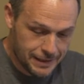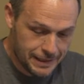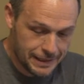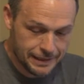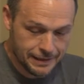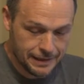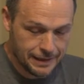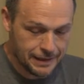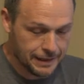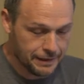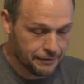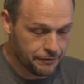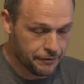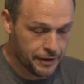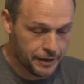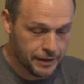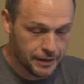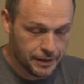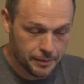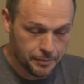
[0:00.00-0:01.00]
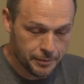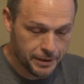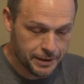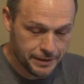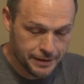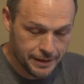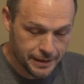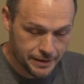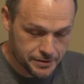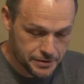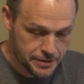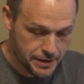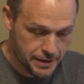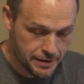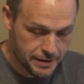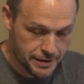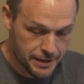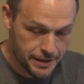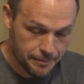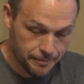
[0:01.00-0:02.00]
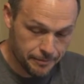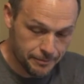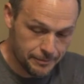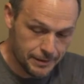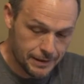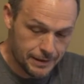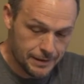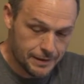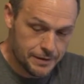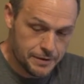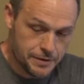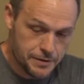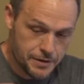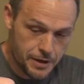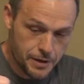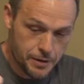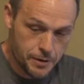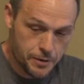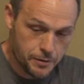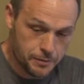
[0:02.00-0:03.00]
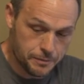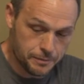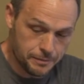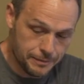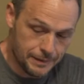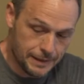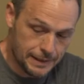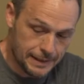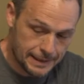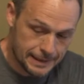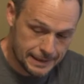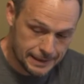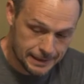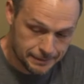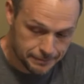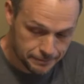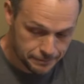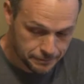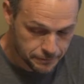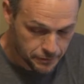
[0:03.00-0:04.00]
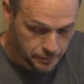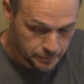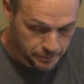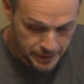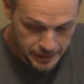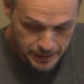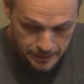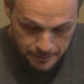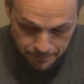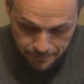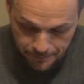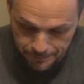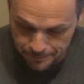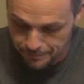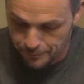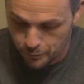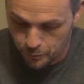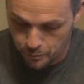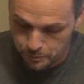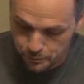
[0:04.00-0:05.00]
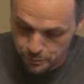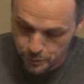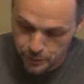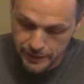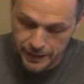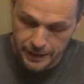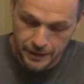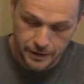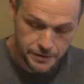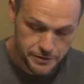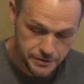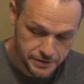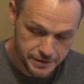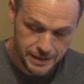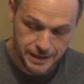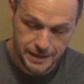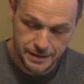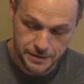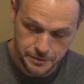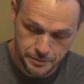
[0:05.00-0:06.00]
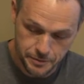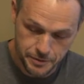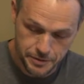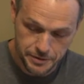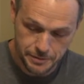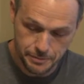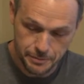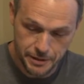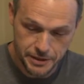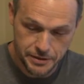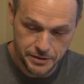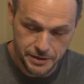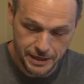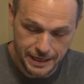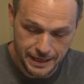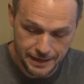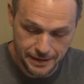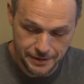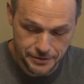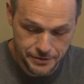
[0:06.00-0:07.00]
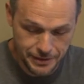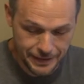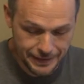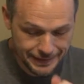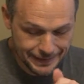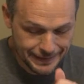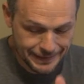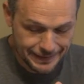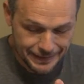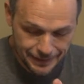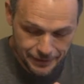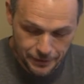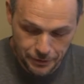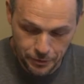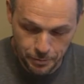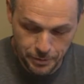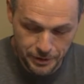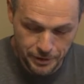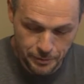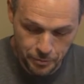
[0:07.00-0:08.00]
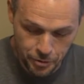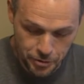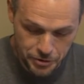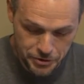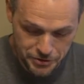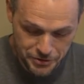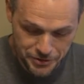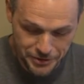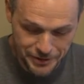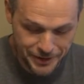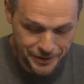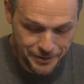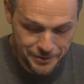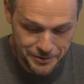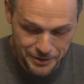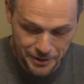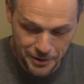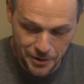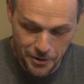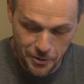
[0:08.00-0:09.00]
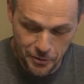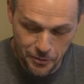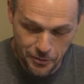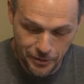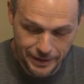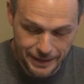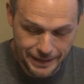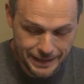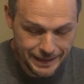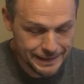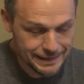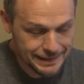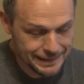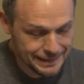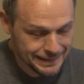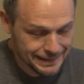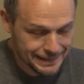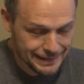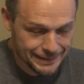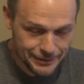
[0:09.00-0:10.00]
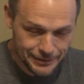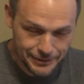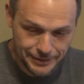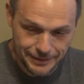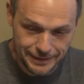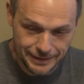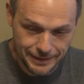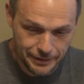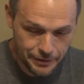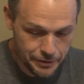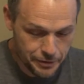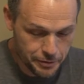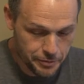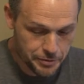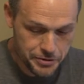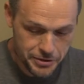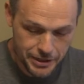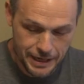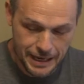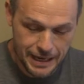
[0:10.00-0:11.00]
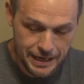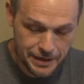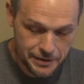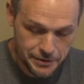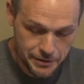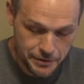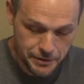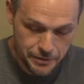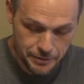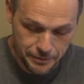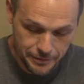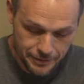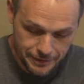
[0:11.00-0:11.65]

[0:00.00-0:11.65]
I have very limited dexterity. So for me, putting on socks was a big challenge. A little bit of moisture goes a long way. Look, you do what you got to do.